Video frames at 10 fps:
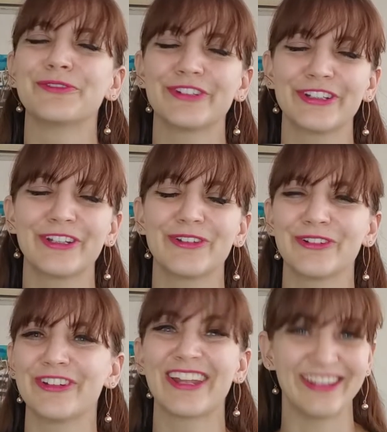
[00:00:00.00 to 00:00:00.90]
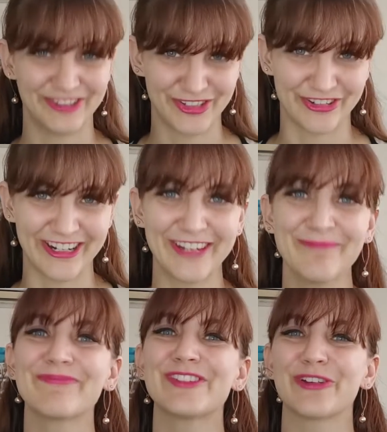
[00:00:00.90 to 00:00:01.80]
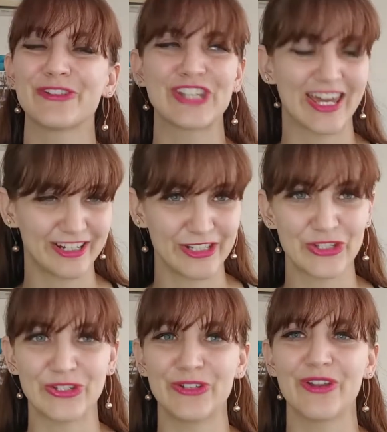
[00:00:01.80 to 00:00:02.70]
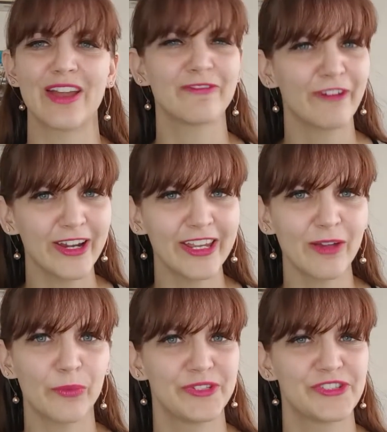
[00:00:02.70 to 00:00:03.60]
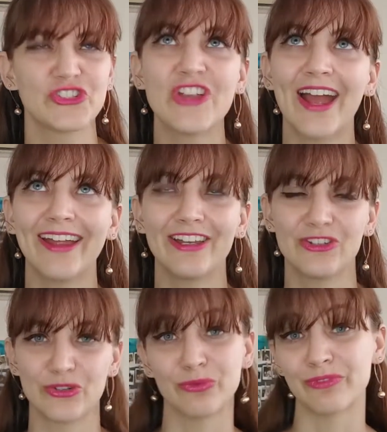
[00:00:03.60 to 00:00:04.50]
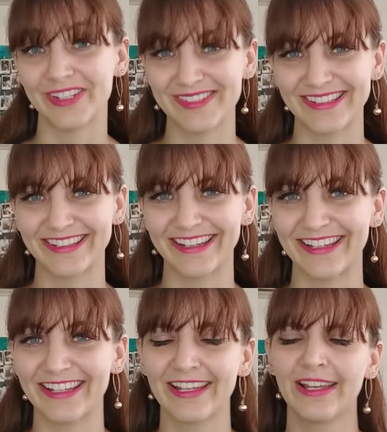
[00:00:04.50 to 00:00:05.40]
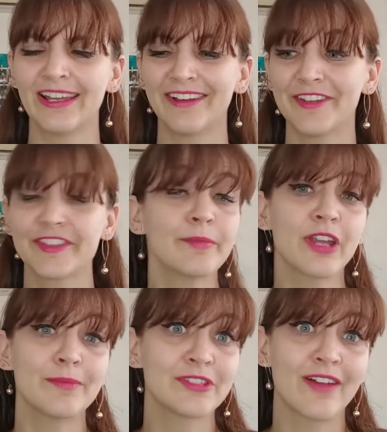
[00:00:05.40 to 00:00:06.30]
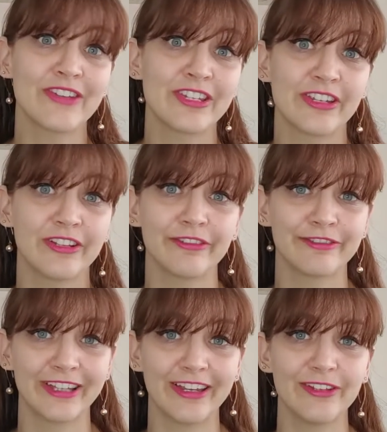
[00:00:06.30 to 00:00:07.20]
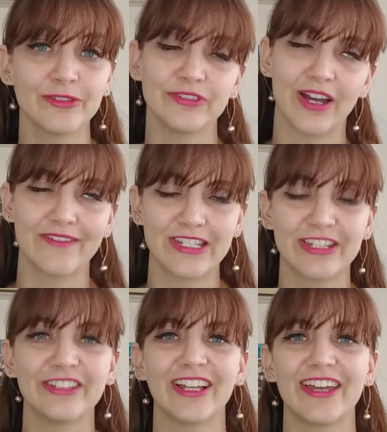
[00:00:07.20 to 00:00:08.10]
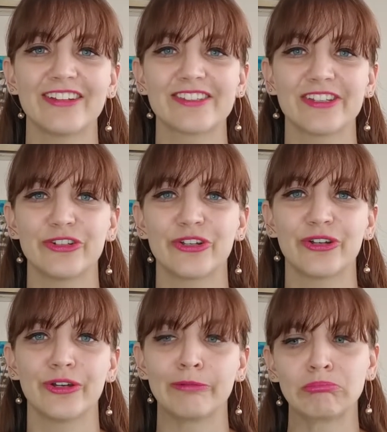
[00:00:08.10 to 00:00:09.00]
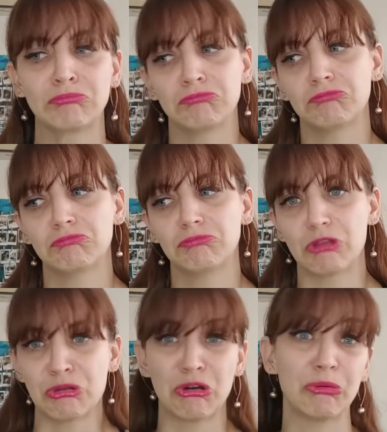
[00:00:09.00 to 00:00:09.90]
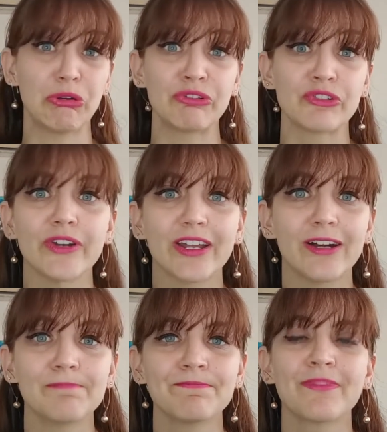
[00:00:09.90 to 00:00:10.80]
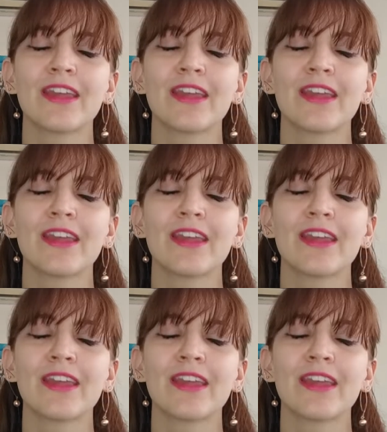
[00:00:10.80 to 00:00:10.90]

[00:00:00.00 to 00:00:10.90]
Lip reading: really good history, so chatting to you and finding out what's changed recently. Sometimes diverticular flares or diverticulitis can occur with no known trigger.